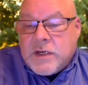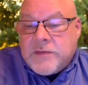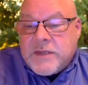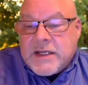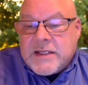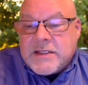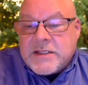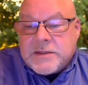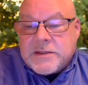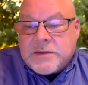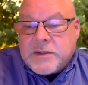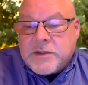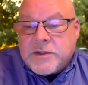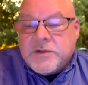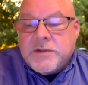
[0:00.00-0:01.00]
they get to
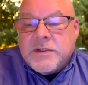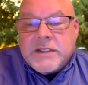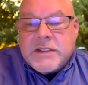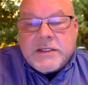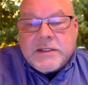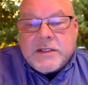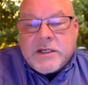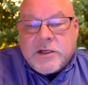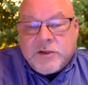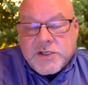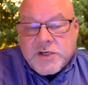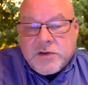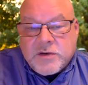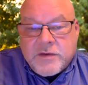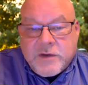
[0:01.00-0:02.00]
learn the
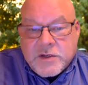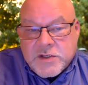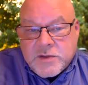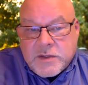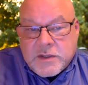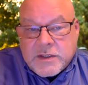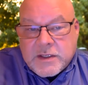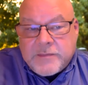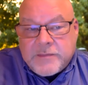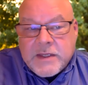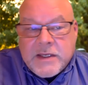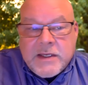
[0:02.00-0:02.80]
culture of Australia